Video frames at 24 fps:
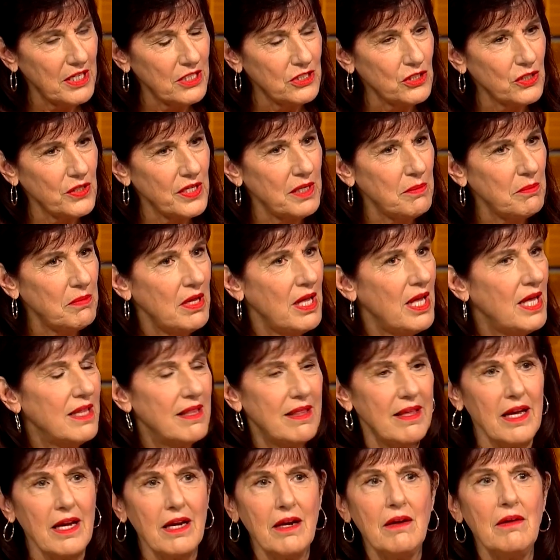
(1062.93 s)
picture him
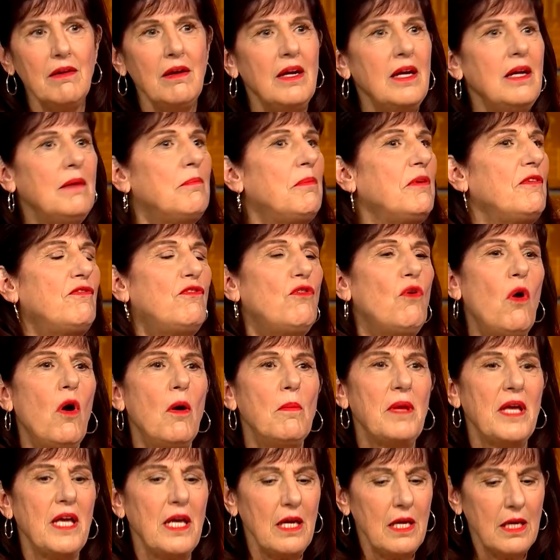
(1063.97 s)
there
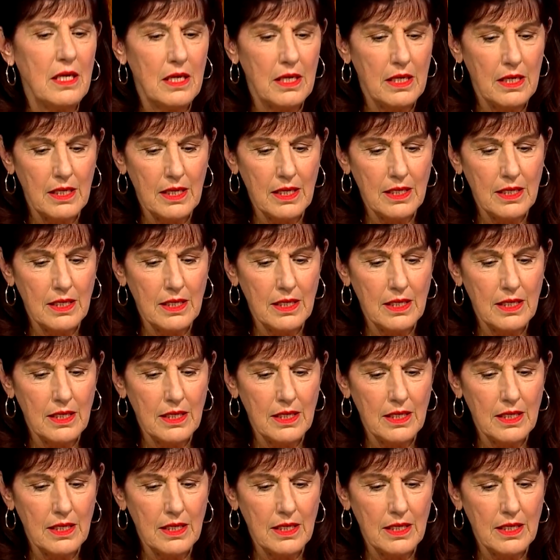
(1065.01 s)
before me.